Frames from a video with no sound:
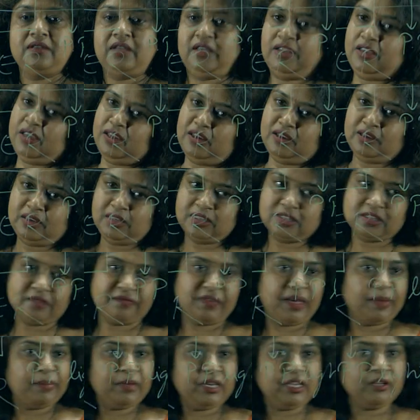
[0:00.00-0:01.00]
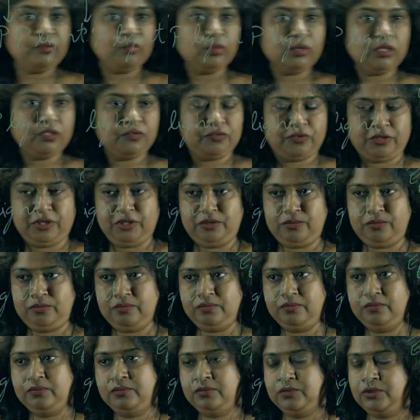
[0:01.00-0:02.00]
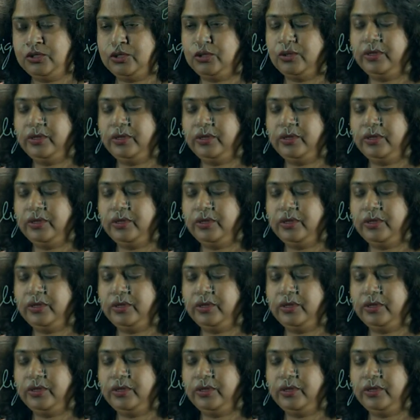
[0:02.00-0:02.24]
again is a familiar word for you. So